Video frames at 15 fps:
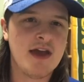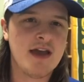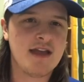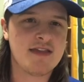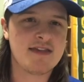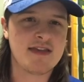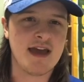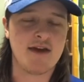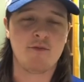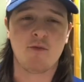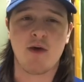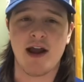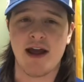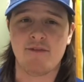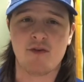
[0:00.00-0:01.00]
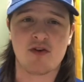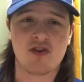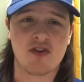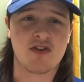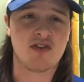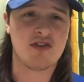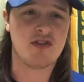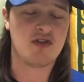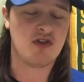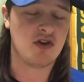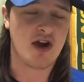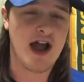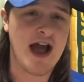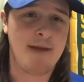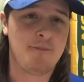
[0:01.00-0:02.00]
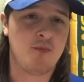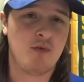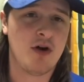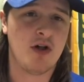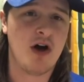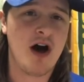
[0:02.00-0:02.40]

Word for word: instead of whatever just your app will